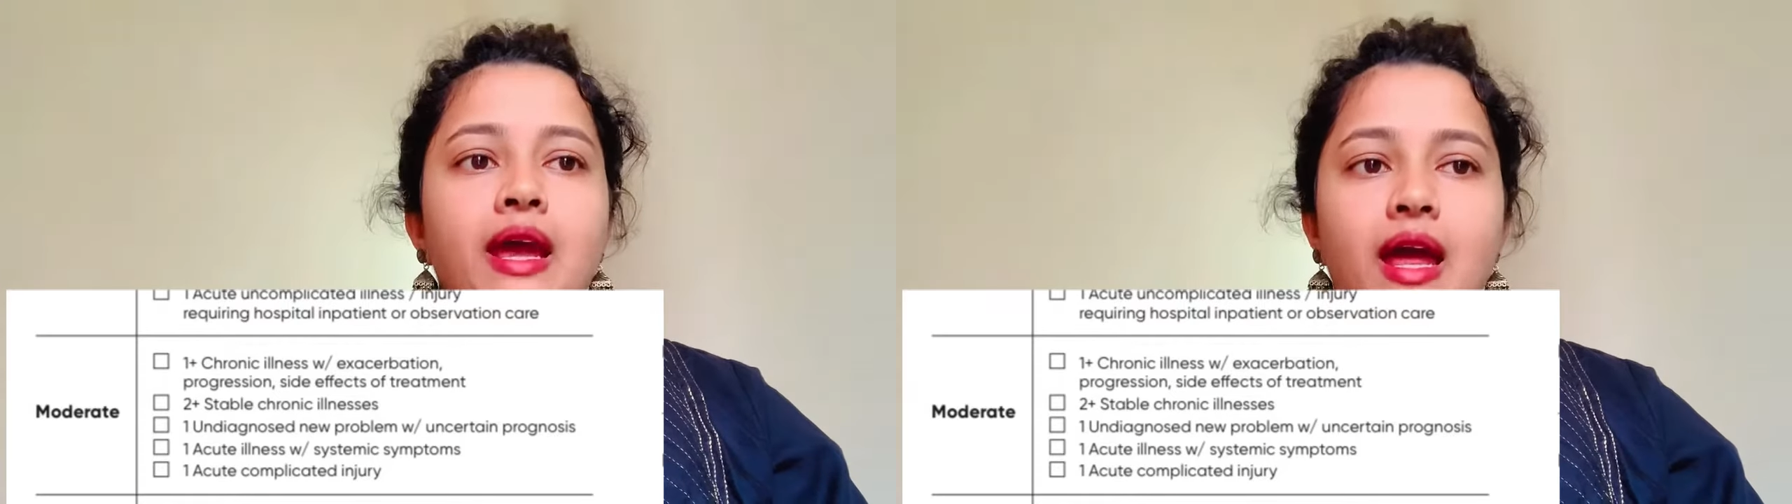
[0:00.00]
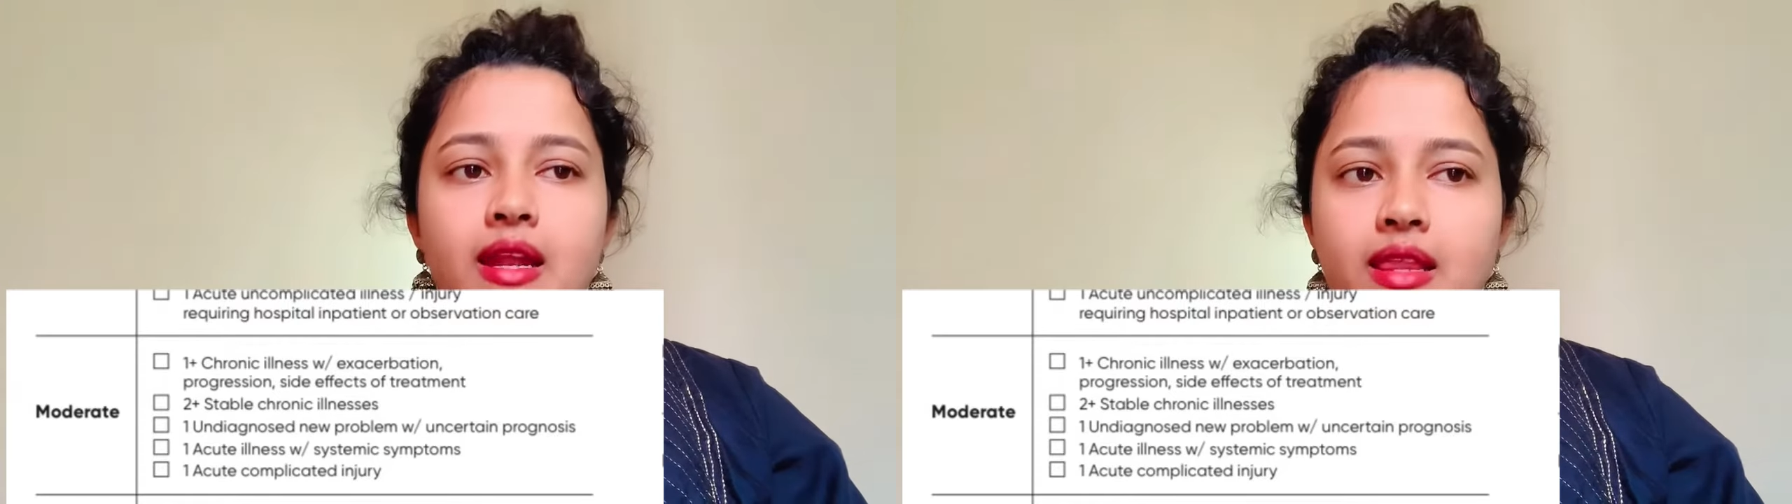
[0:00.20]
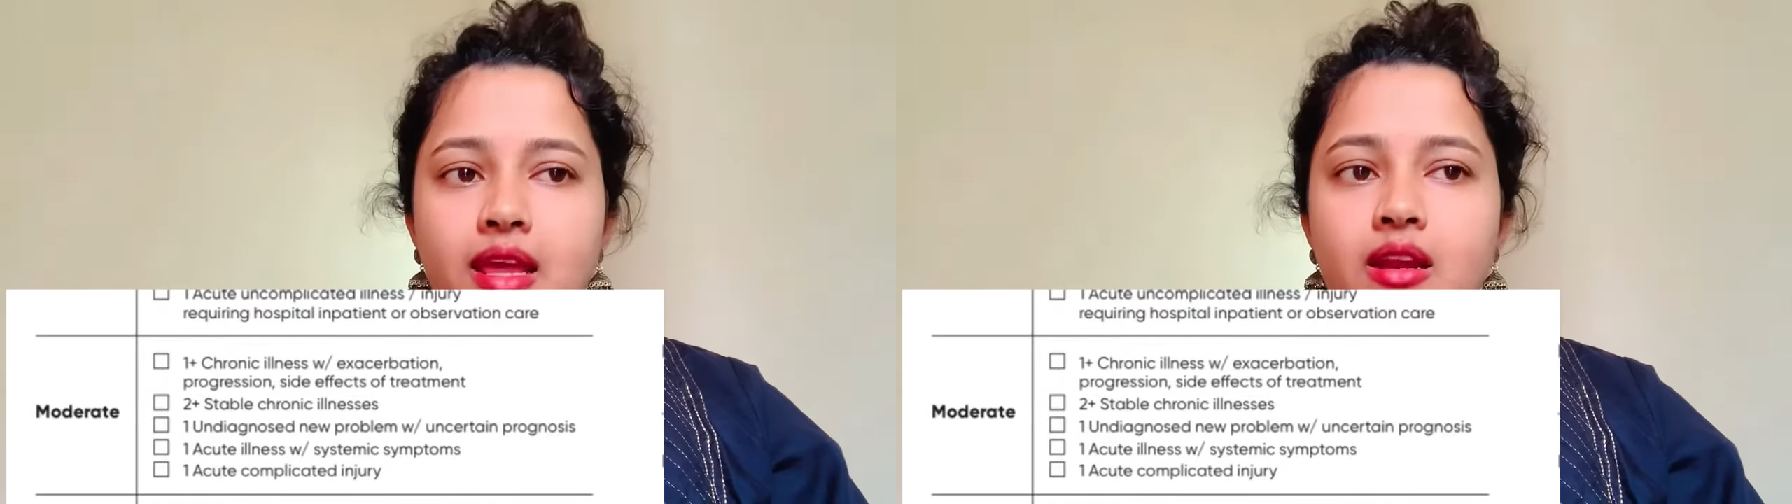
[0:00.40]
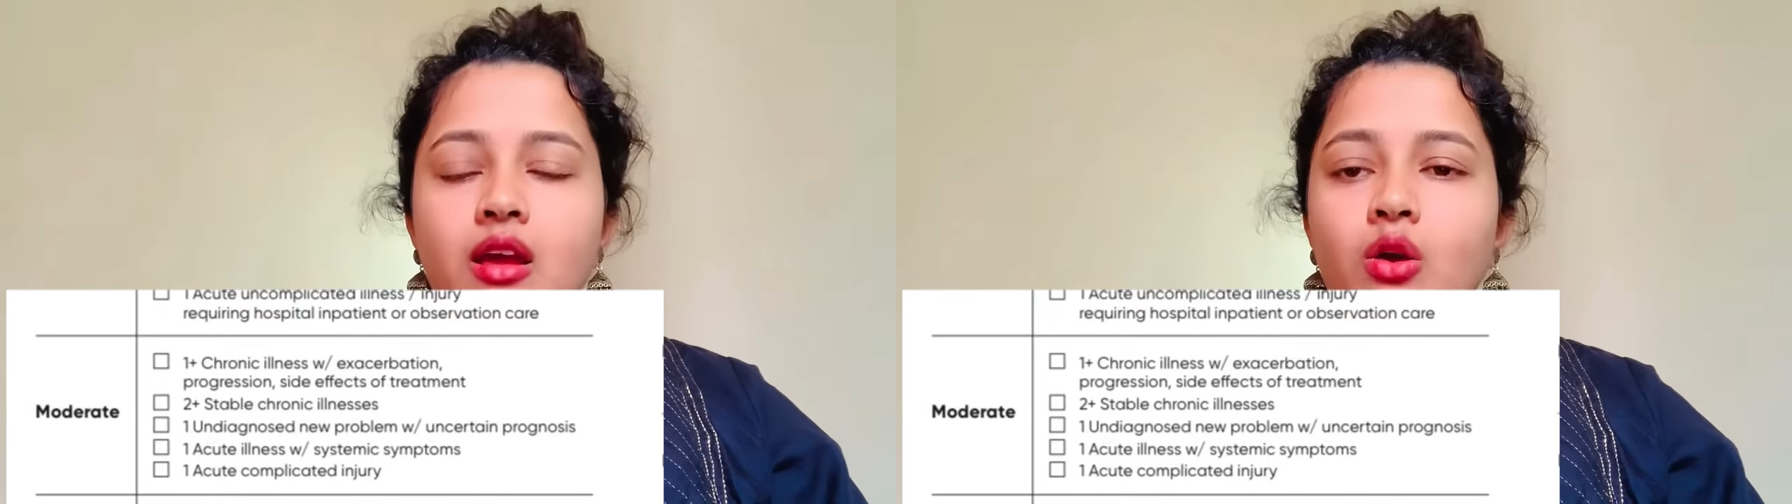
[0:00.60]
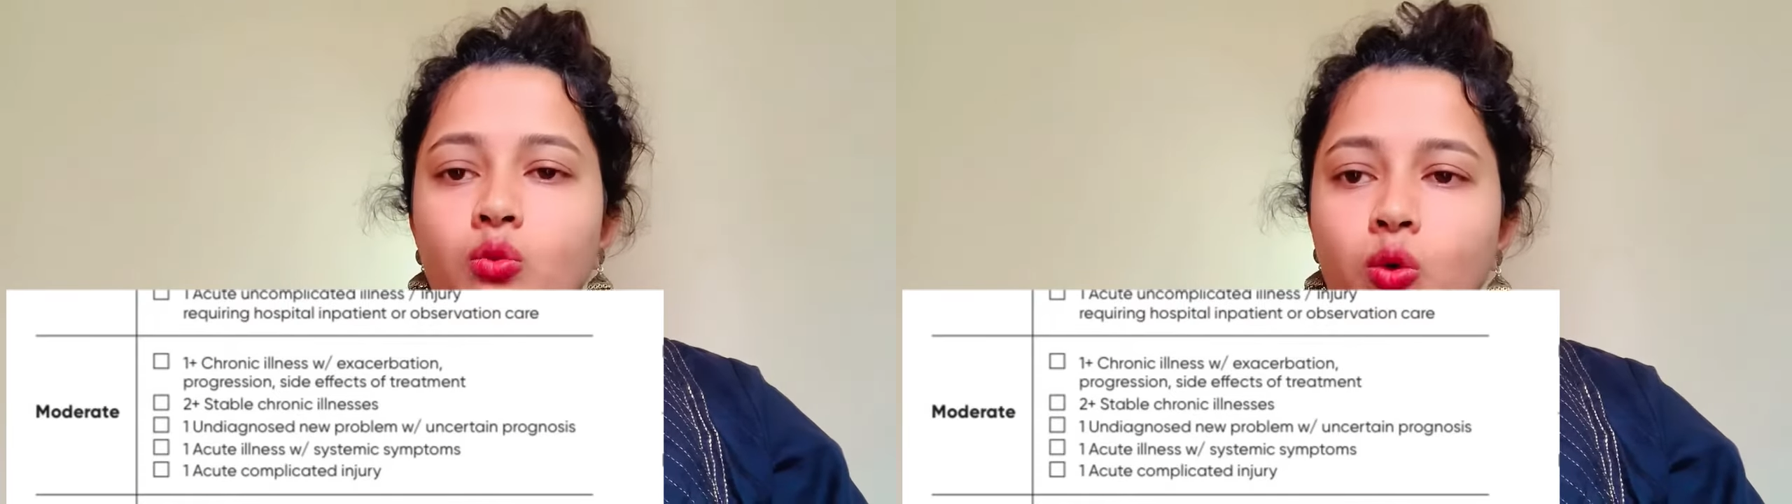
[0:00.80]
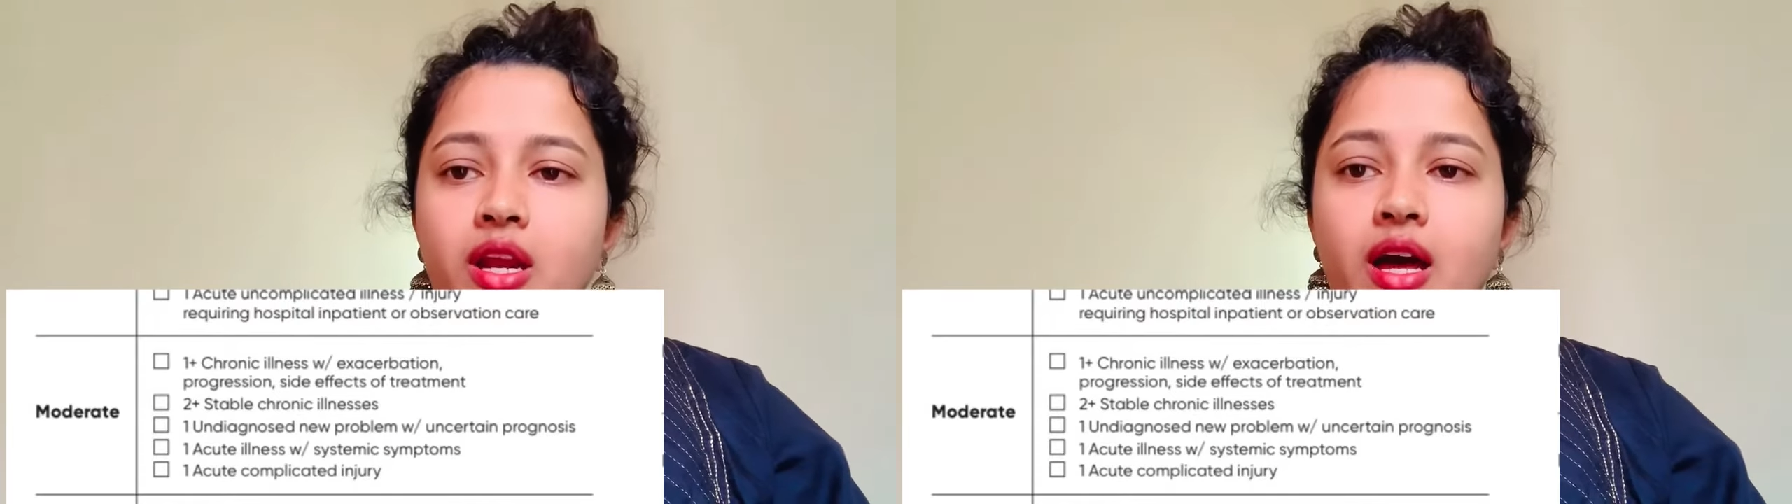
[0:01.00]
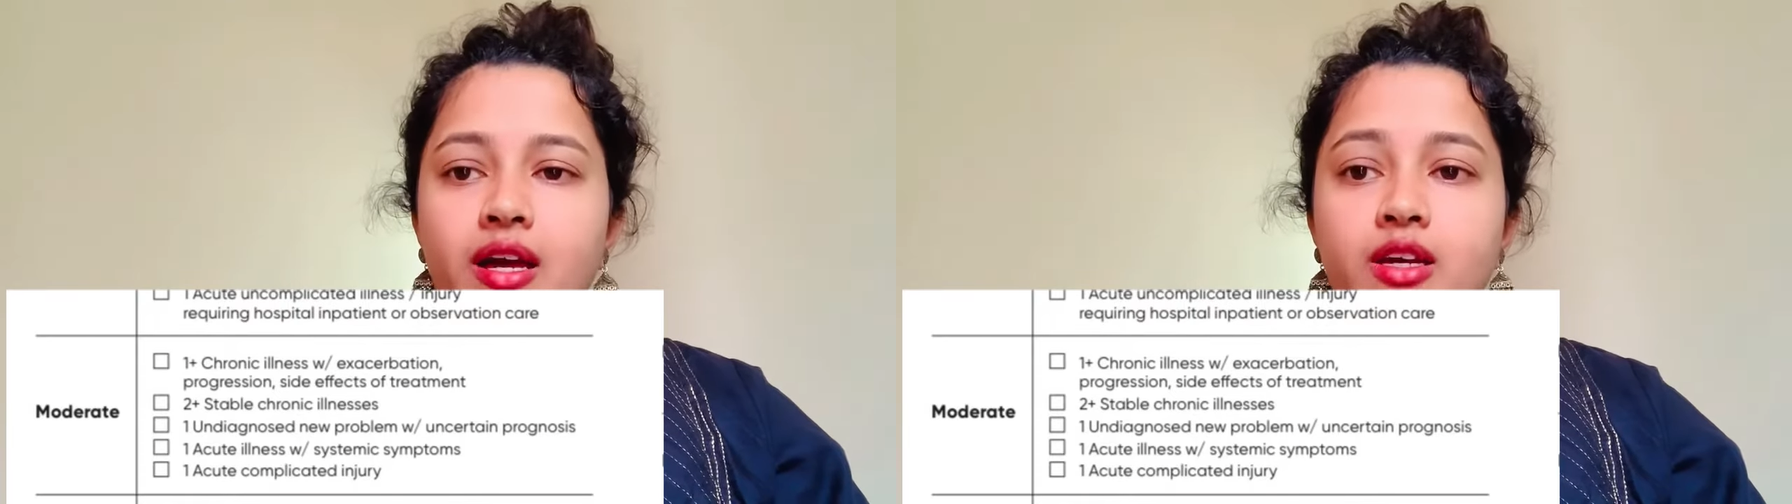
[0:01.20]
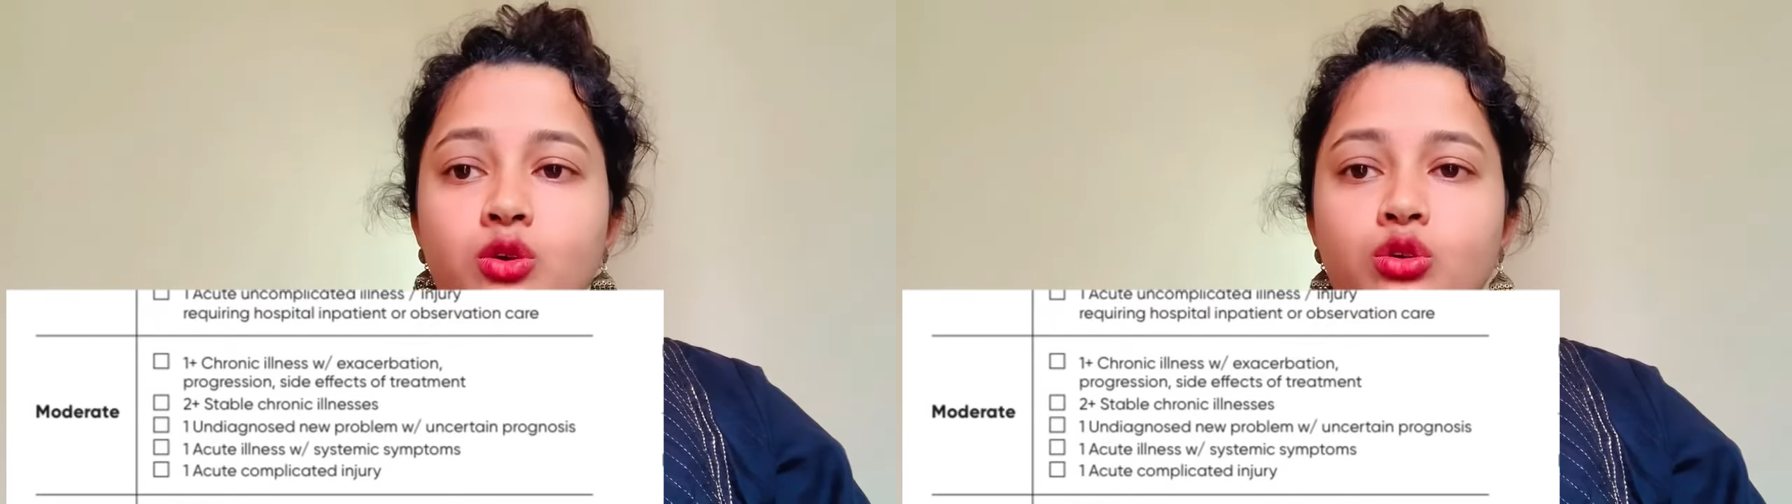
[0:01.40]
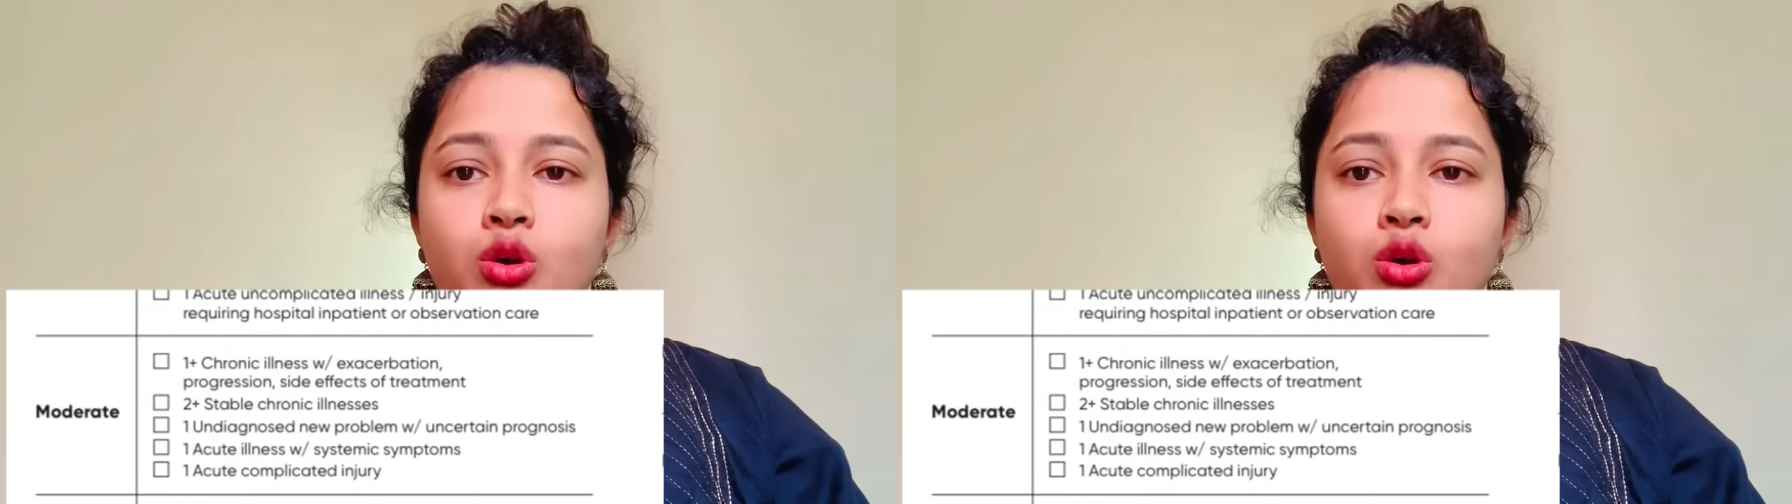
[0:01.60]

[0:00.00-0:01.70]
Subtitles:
and then 1 acute